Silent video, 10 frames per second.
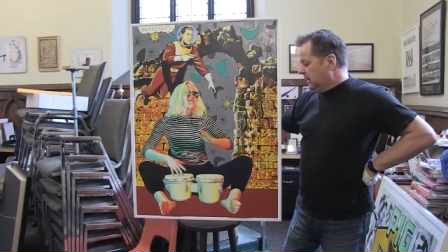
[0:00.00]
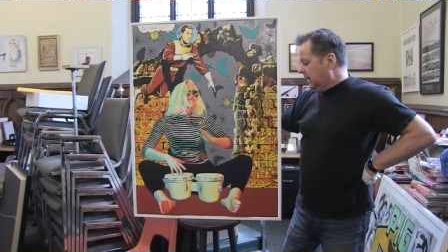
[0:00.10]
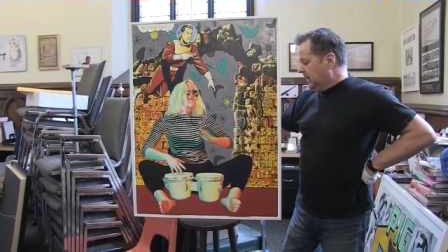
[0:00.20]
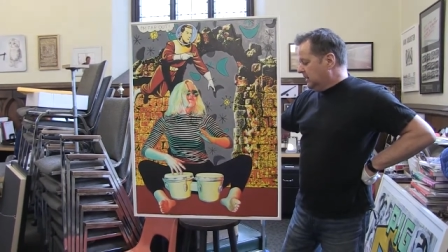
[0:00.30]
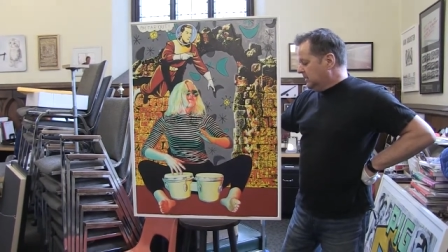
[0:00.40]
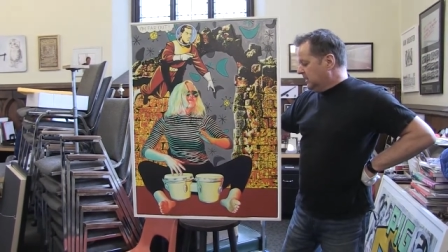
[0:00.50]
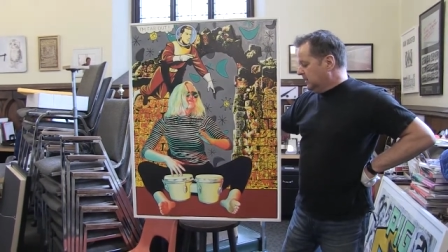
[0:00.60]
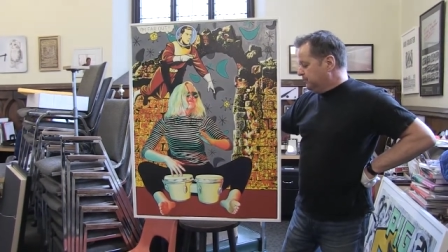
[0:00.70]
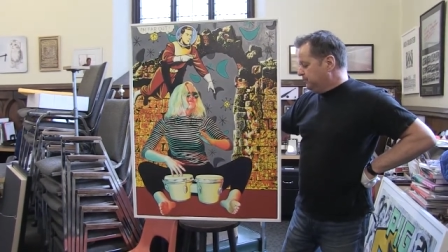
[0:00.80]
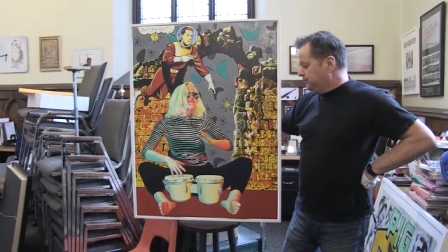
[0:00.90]

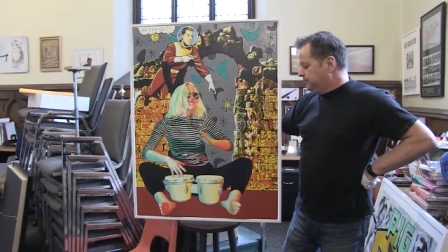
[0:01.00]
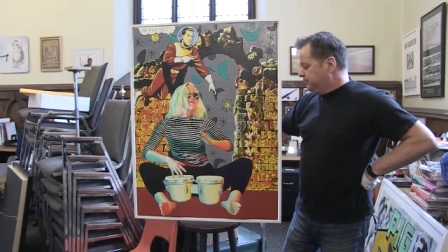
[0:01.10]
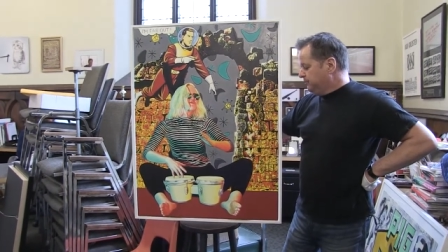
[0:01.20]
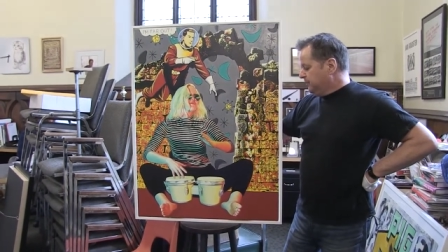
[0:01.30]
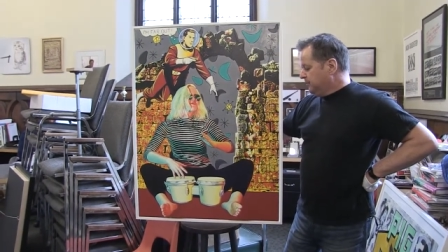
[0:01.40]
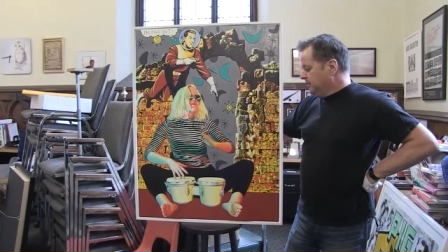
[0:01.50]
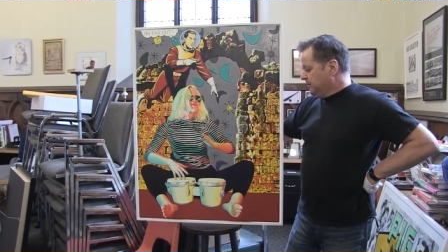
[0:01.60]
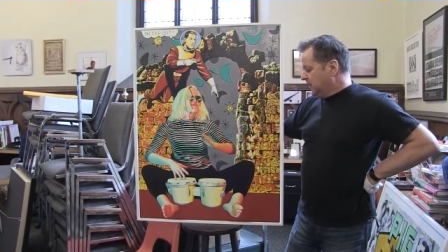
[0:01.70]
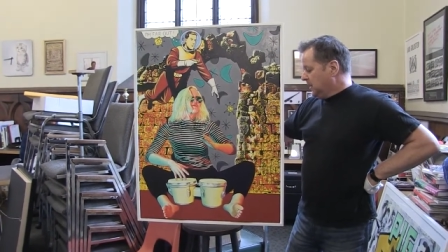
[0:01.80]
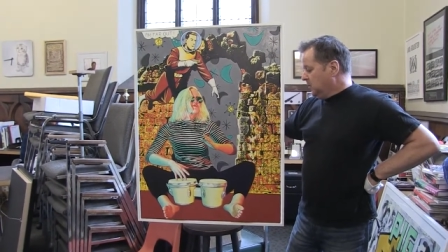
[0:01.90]
And
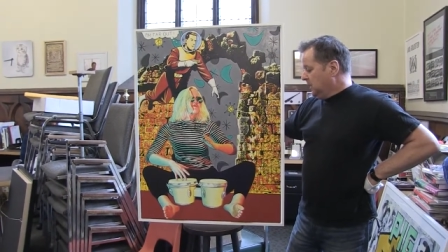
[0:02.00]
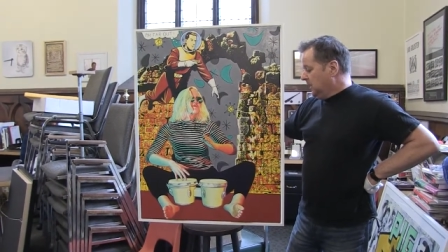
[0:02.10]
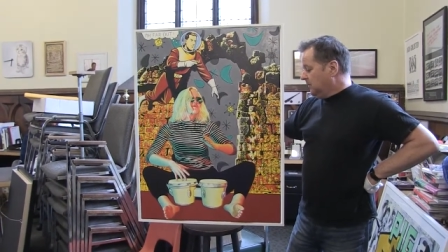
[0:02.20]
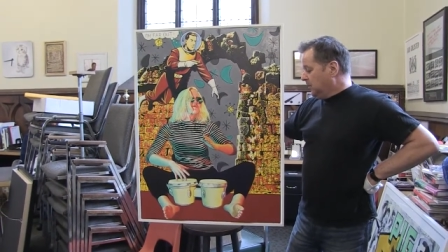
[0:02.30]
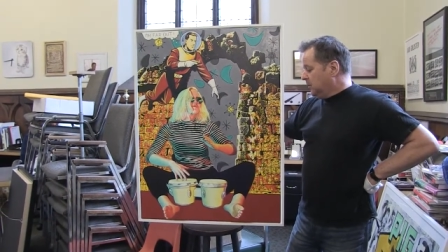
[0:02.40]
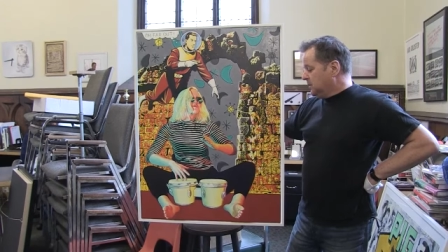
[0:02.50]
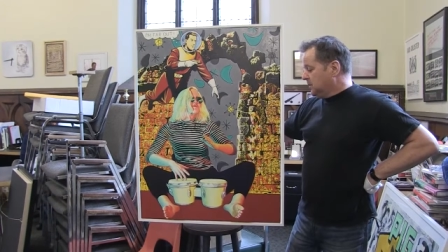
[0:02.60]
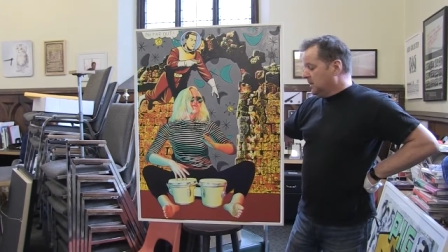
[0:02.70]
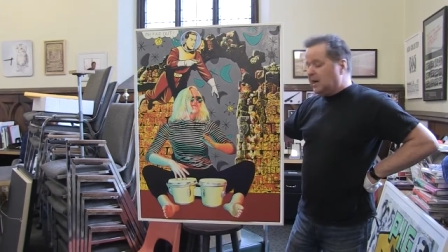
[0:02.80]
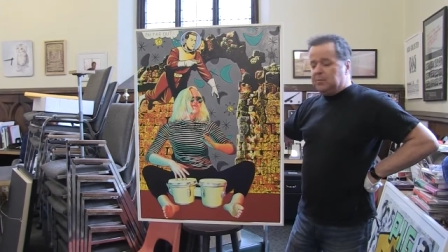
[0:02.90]
we look forward to a
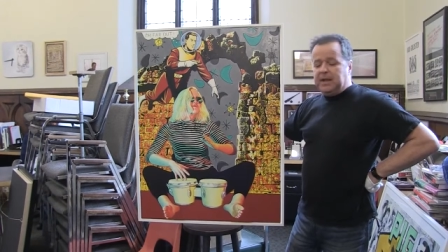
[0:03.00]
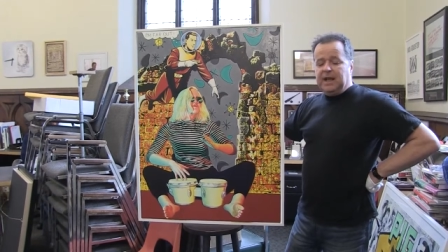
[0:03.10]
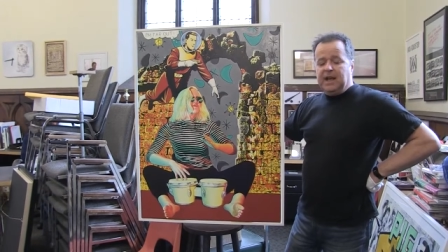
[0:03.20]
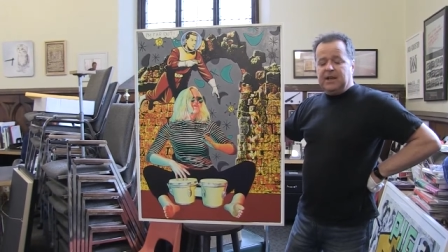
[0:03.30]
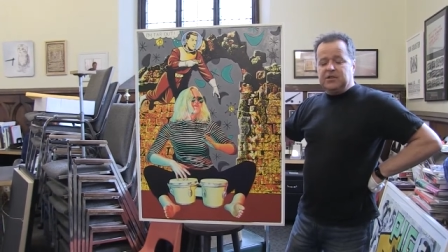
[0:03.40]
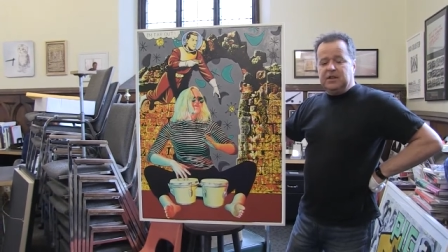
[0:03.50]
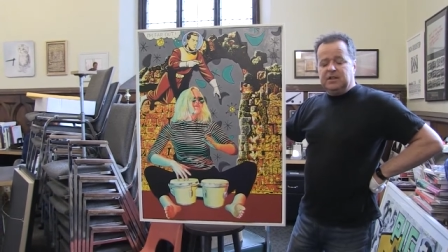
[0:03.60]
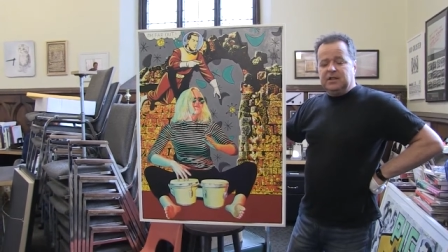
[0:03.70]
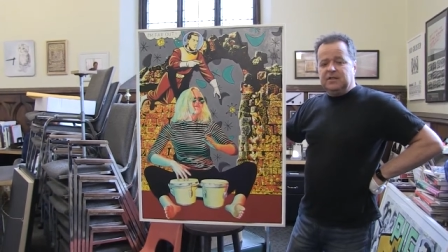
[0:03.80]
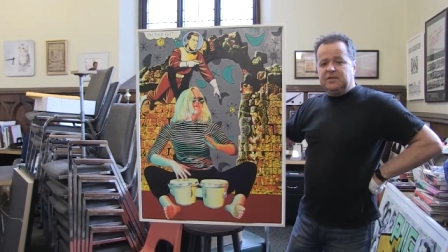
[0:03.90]
lot of bidding action
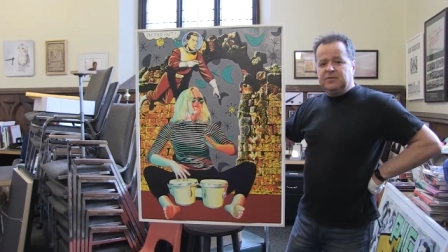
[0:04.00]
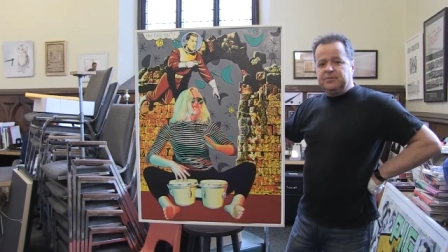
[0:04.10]
on this.